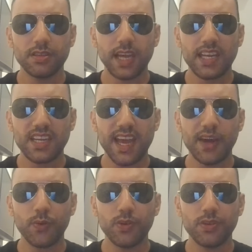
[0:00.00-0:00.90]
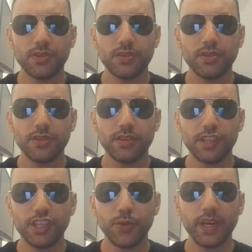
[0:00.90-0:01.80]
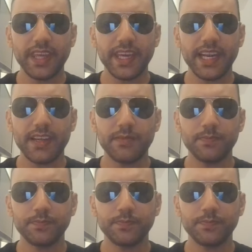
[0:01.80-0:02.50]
And now, you are healing.